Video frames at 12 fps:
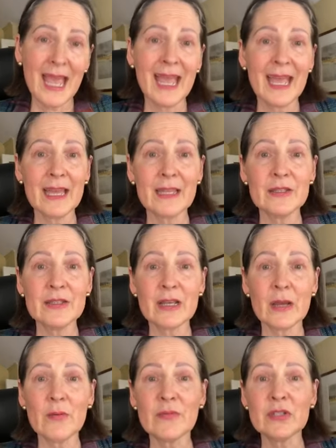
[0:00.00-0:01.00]
And
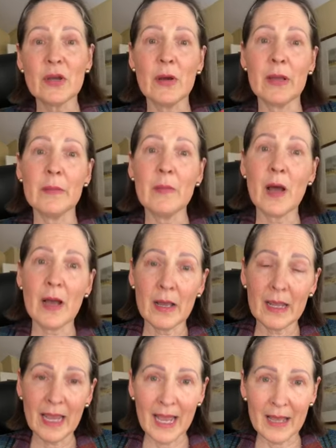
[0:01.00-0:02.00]
over time,
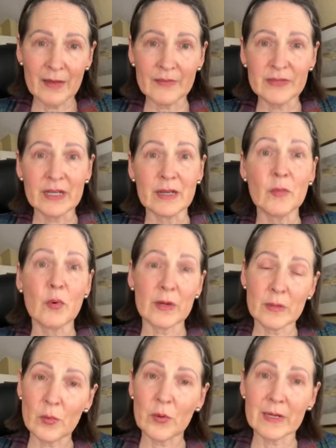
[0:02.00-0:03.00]
I have done more
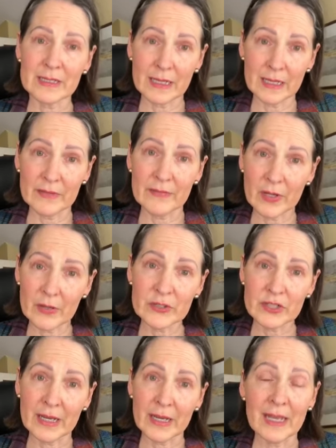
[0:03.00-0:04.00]
and more executive
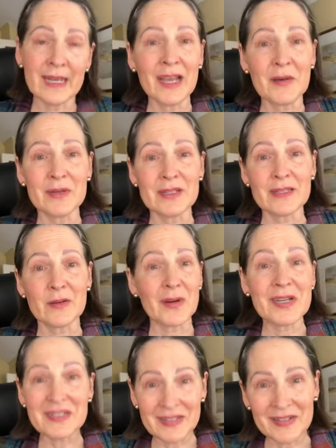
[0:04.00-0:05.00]
coaching, and now it is a
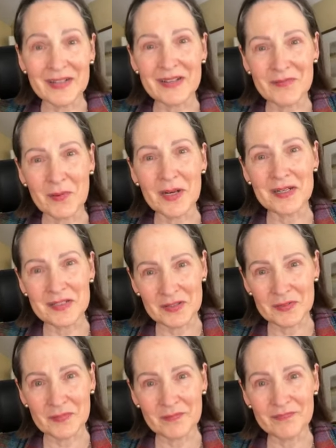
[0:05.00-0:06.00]
great deal of what I
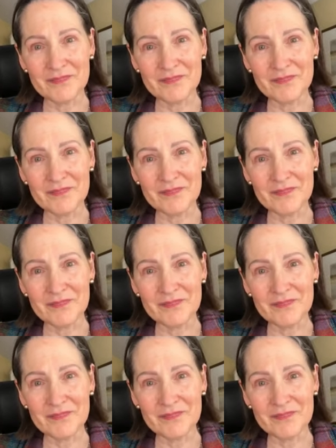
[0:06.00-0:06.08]
do.